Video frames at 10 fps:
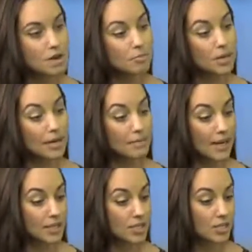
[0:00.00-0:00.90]
But I'm
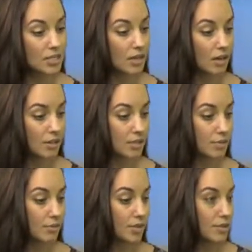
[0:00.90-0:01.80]
actually also
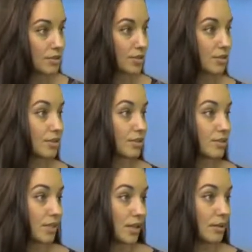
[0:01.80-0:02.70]
a registered nurse,
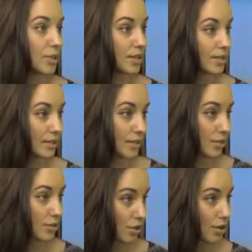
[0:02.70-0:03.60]
and I work in downtown
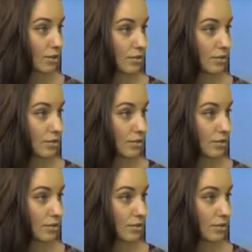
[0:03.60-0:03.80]
Toronto, so